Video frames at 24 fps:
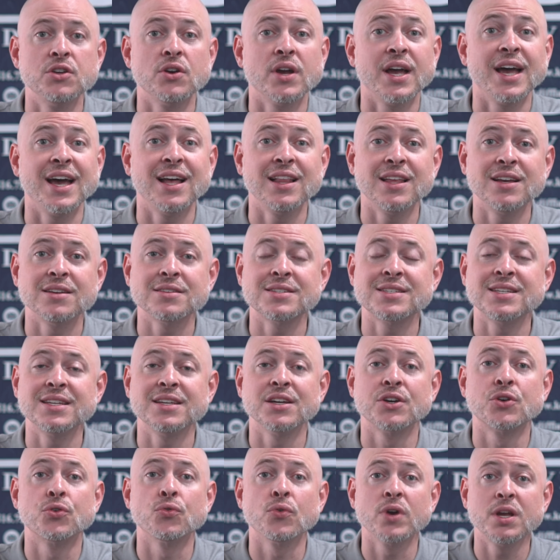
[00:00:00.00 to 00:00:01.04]
your LLC
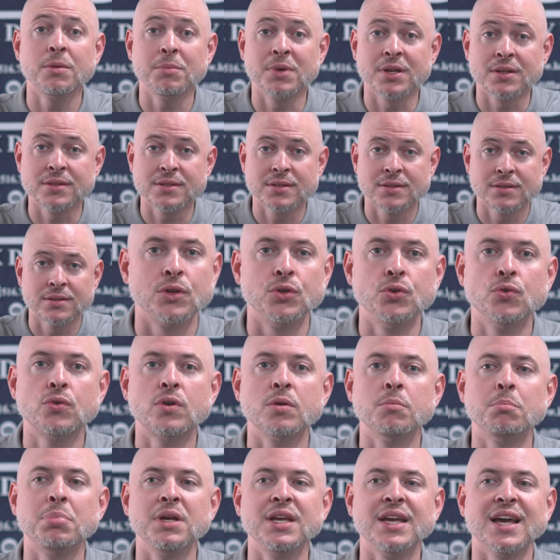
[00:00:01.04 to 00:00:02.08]
agreement, you
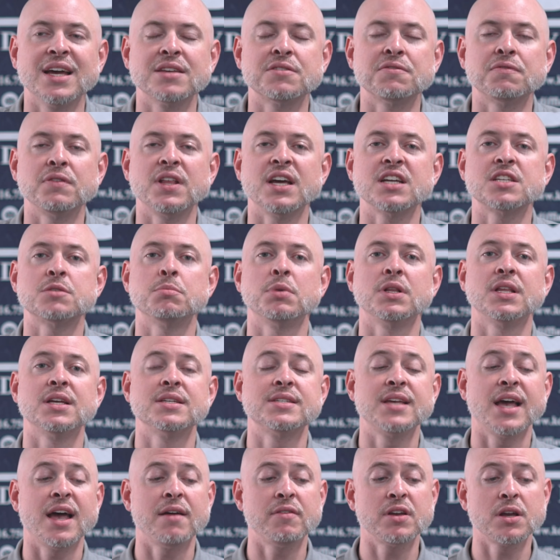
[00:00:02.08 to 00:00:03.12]
can be as flexible as
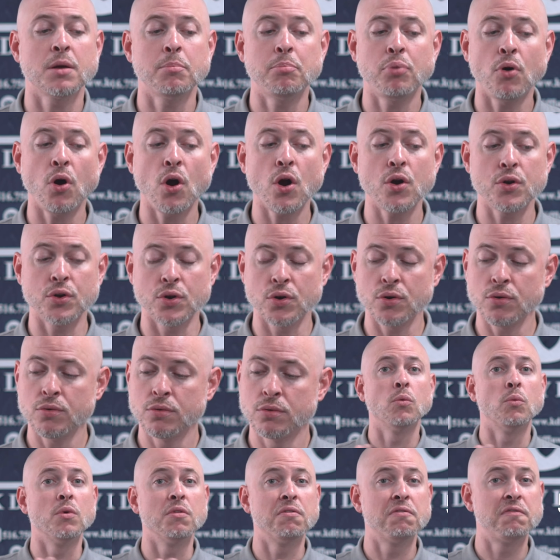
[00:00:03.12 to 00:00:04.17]
having a partner
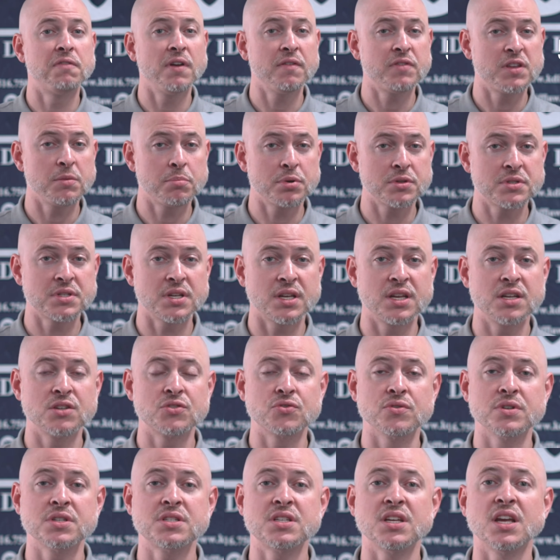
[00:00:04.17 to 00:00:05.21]
with 50%
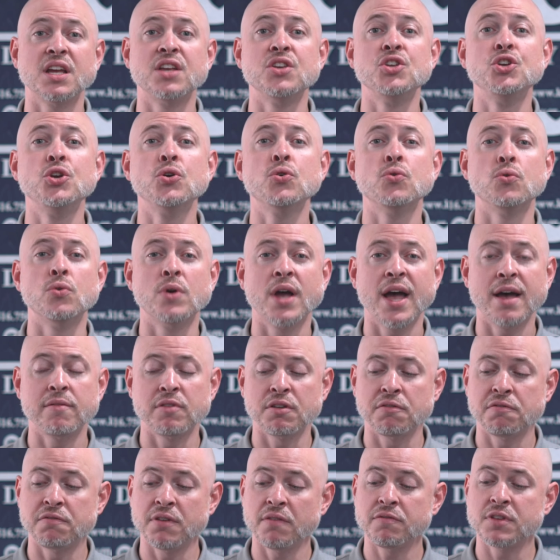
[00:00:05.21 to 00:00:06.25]
interest and you having
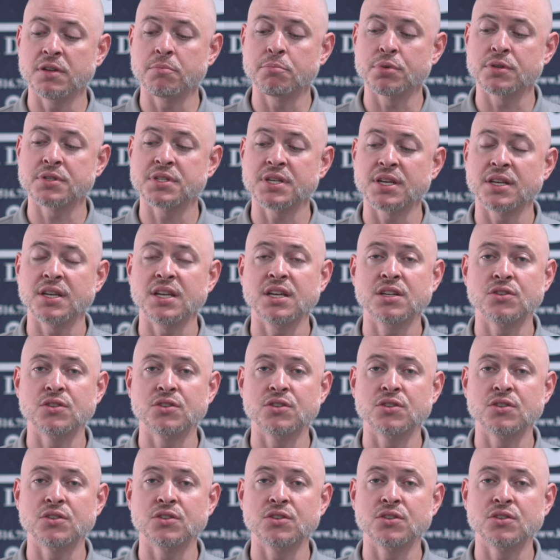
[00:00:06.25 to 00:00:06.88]
50%